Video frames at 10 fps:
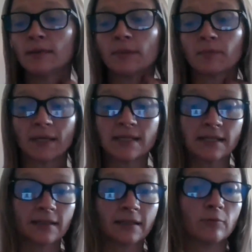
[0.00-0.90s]
But
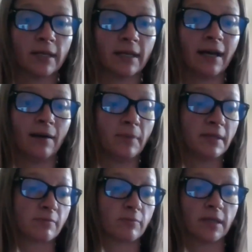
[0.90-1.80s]
basically what
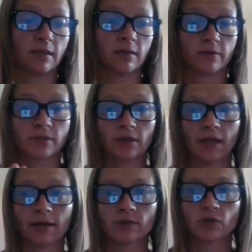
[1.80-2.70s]
happens when there is a
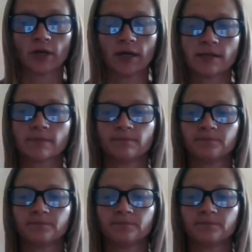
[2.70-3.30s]
lot of stress